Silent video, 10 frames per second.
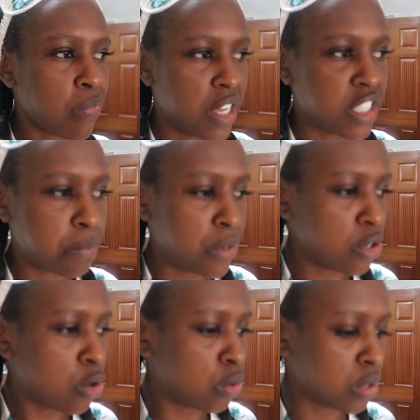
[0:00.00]
it's
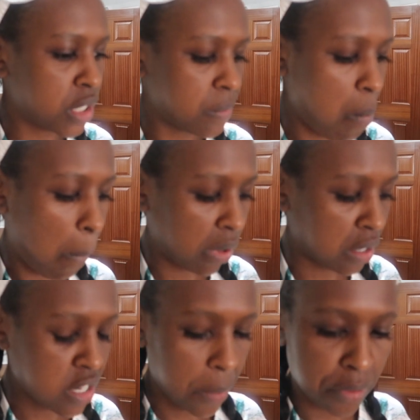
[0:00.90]
been cold
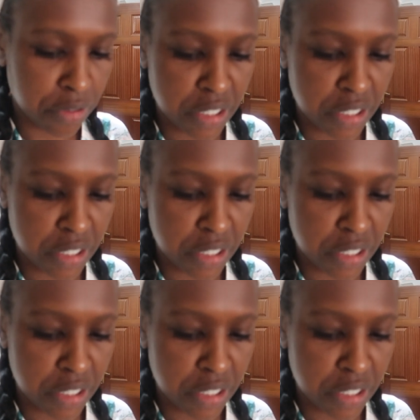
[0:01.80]
last couple of